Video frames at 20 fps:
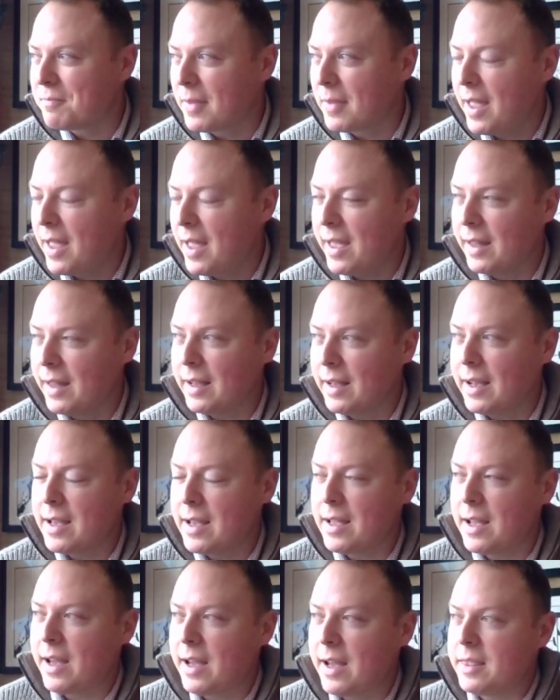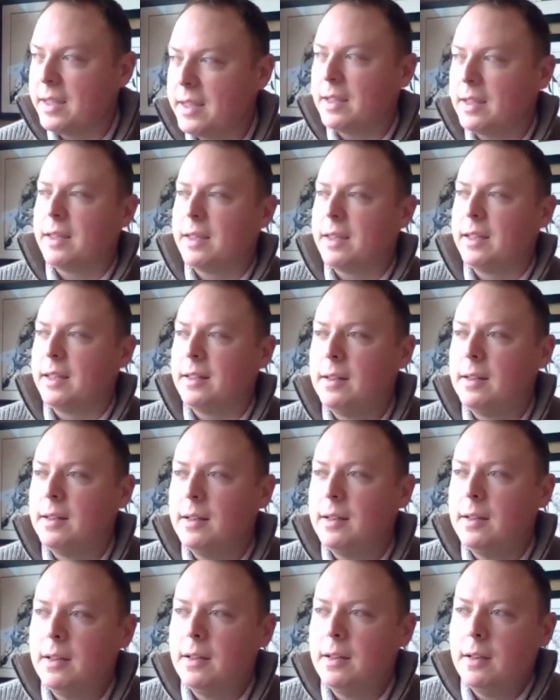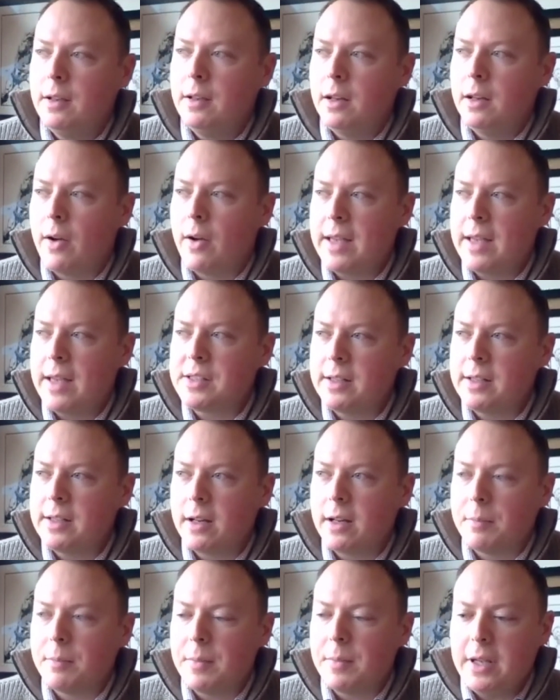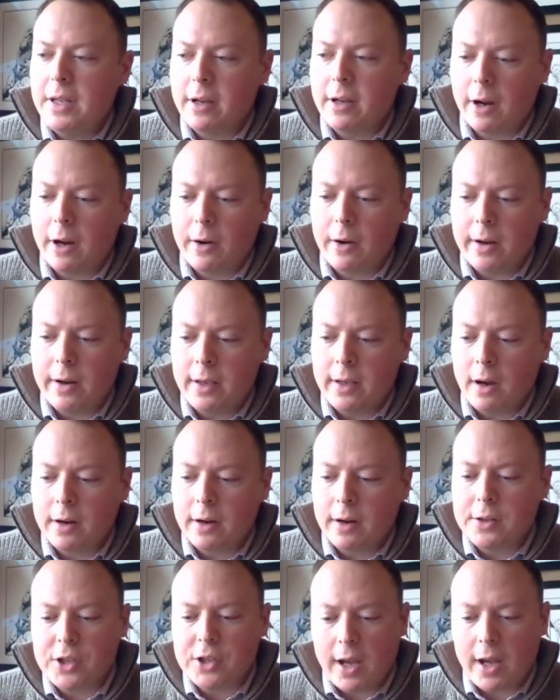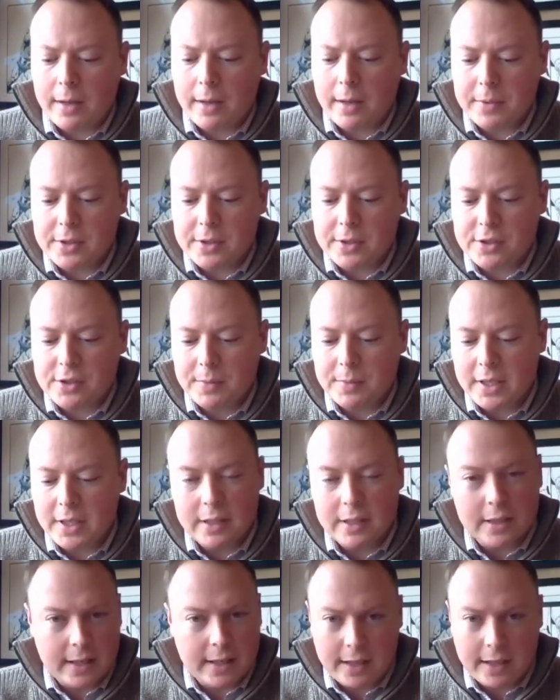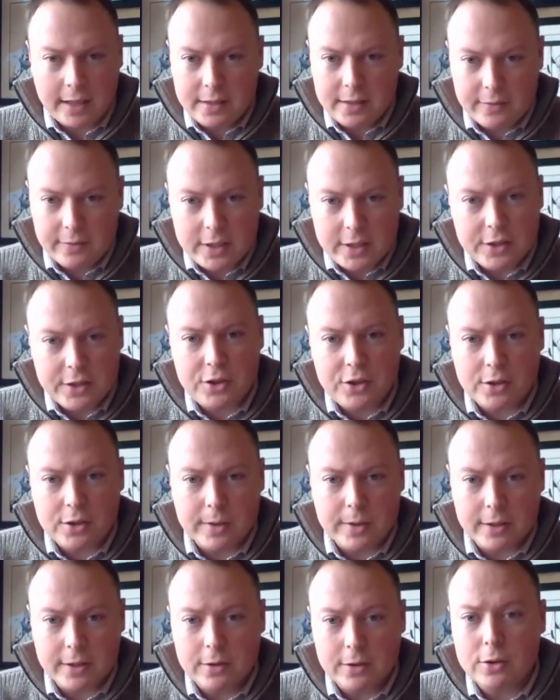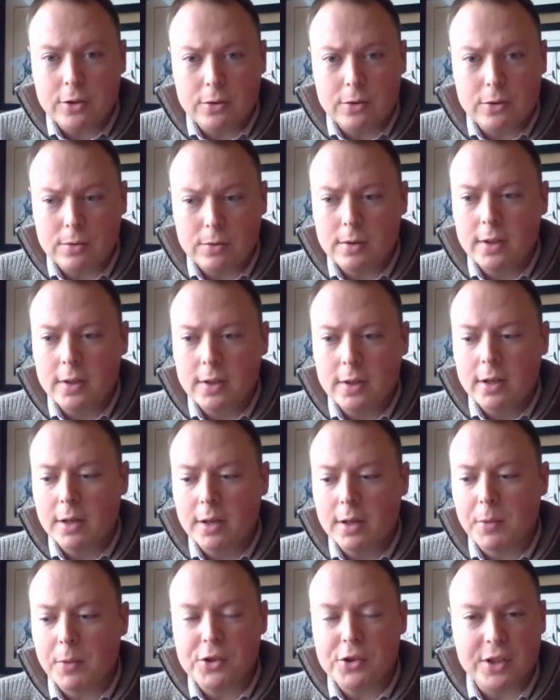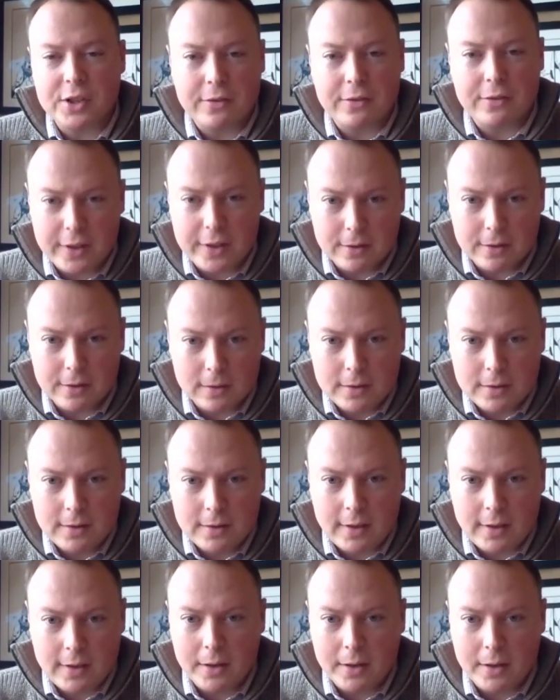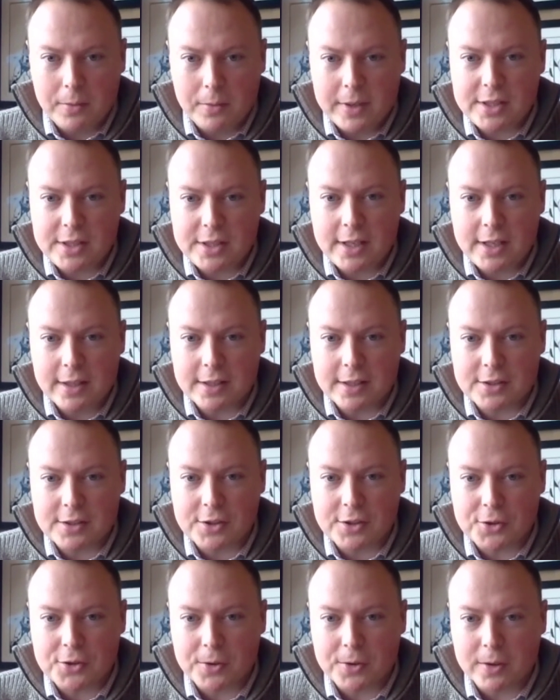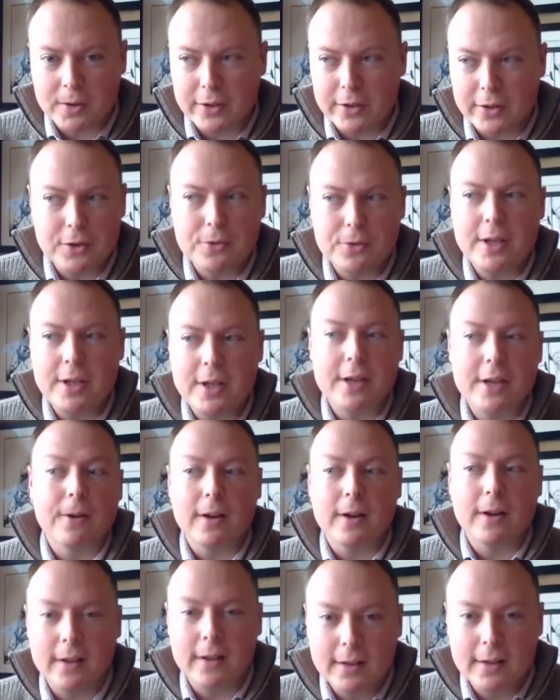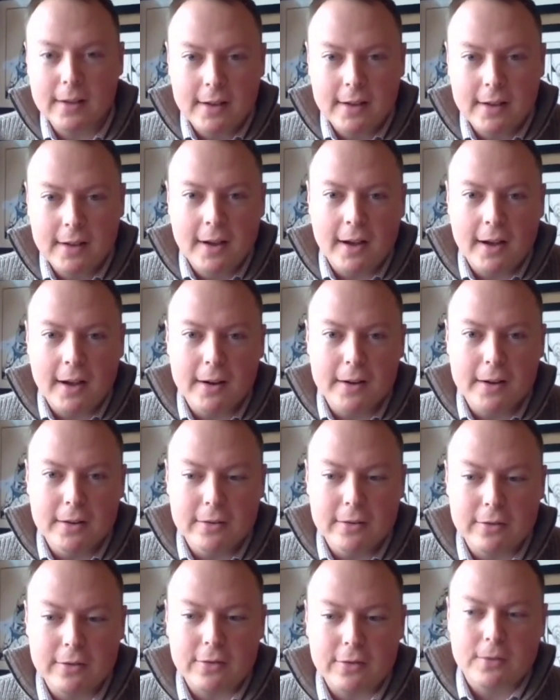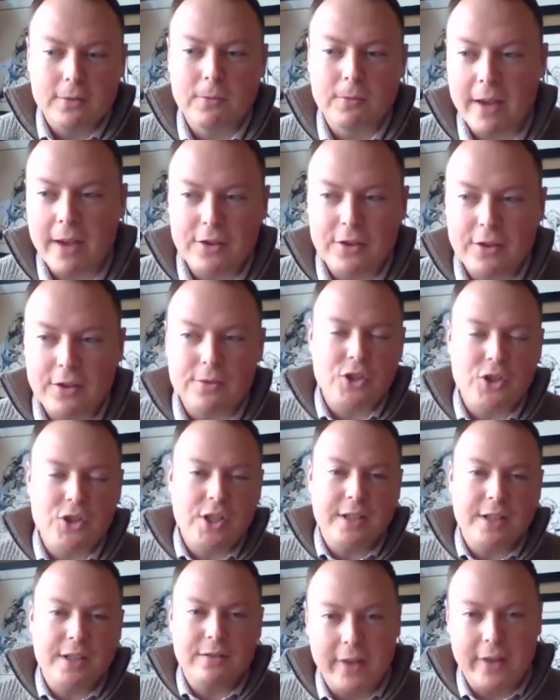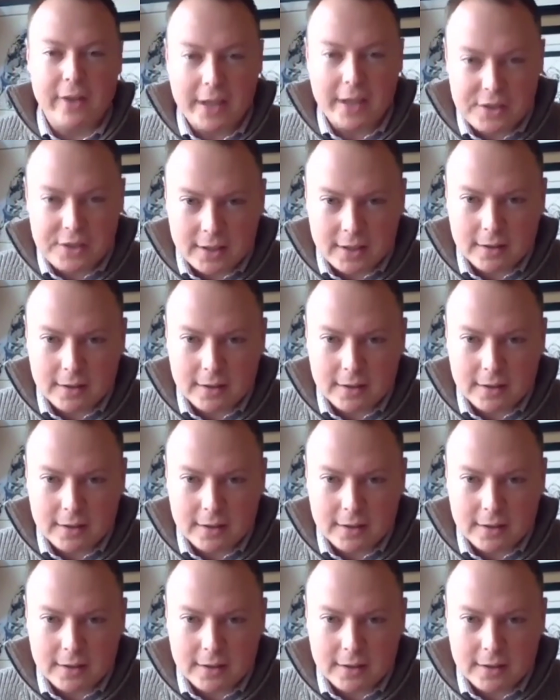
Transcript: And I think that, as an intermediary, our job is to be the connective tissue in a new emerging field. We see this as sort of a new era of refugee investing.